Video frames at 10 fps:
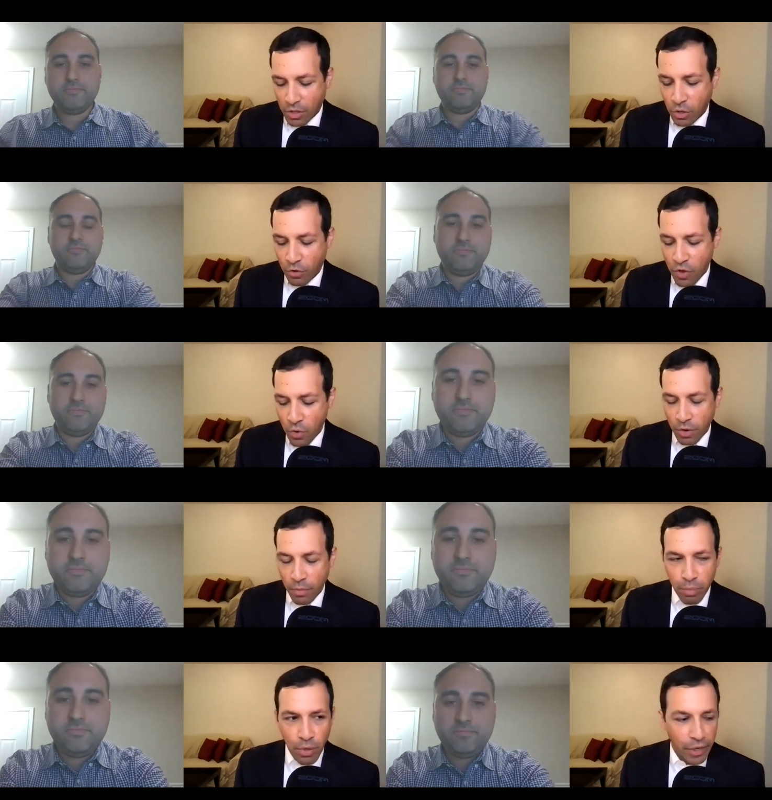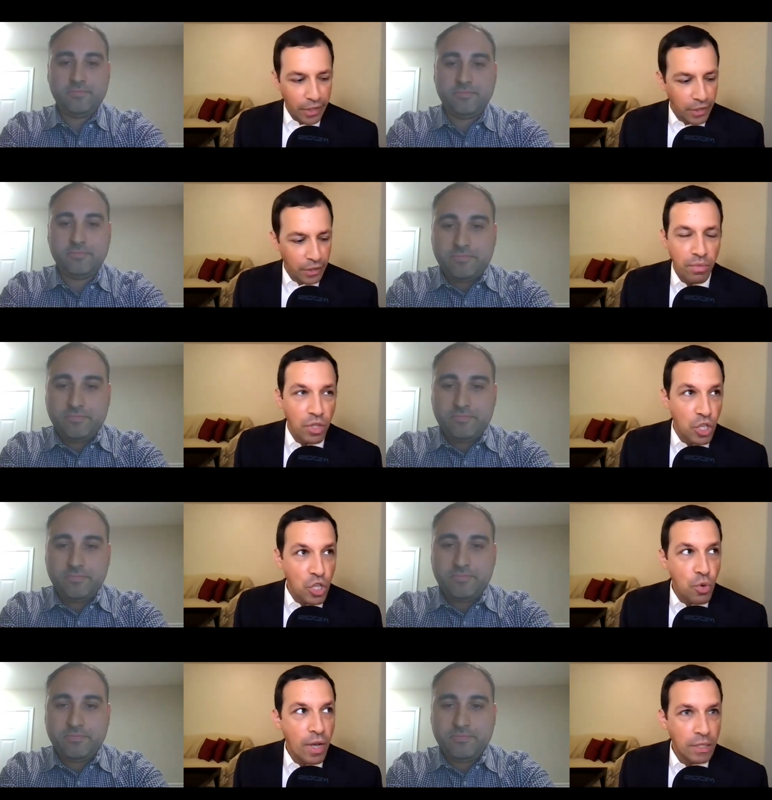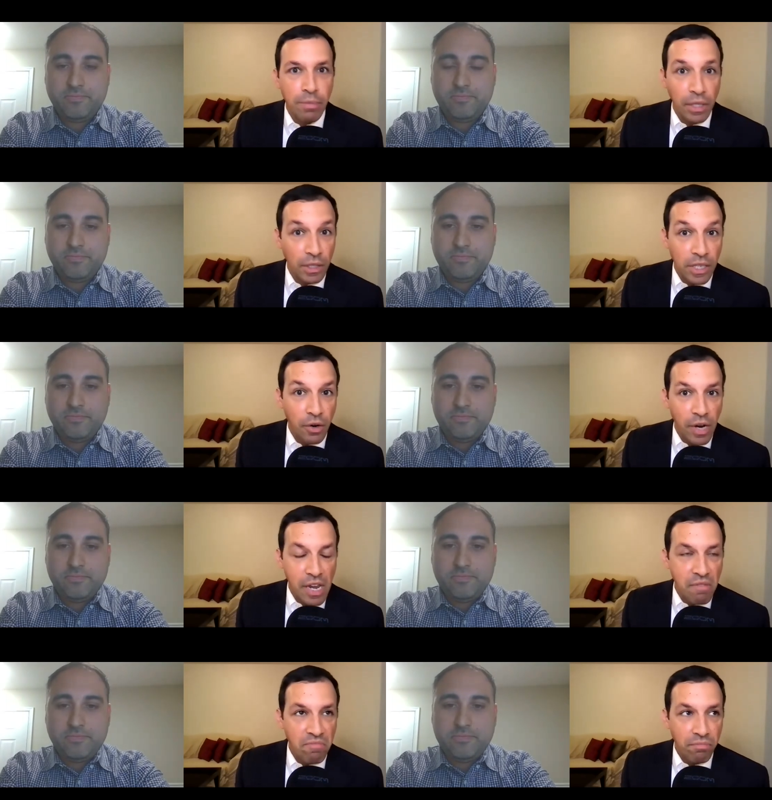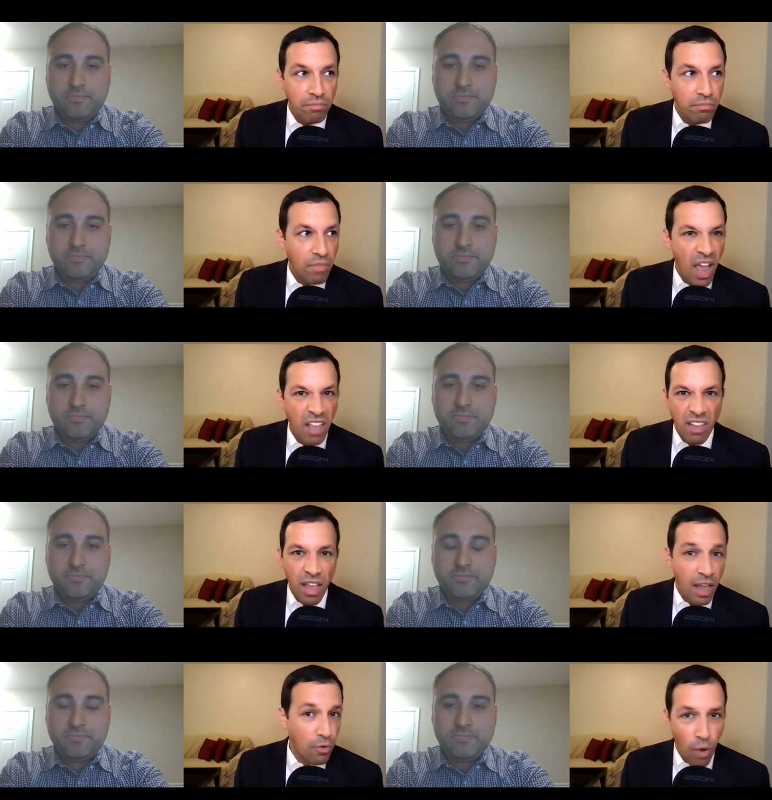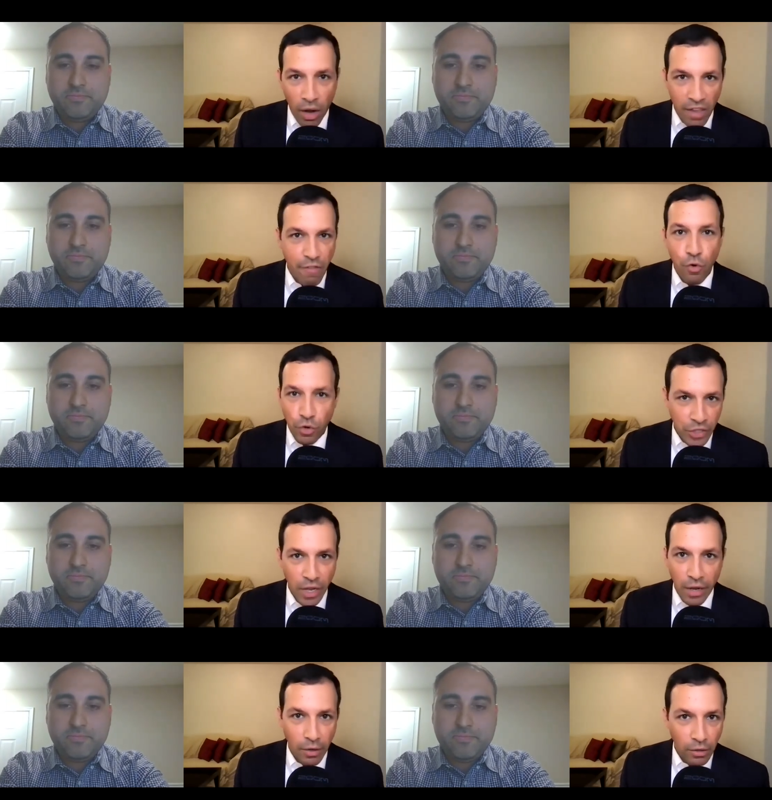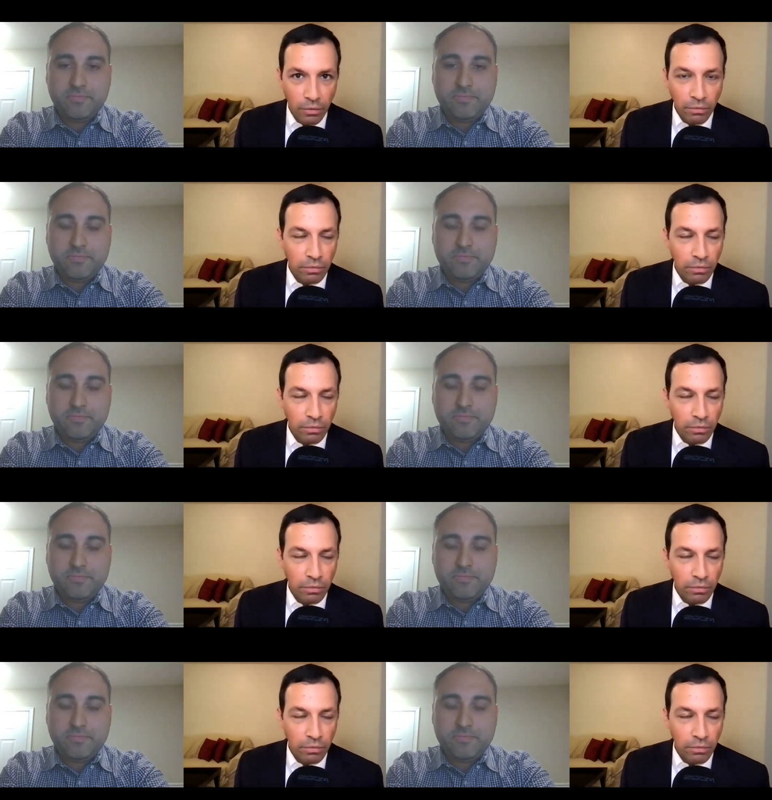Speaker 1: So if you were to put the US military head to head Rocky IV style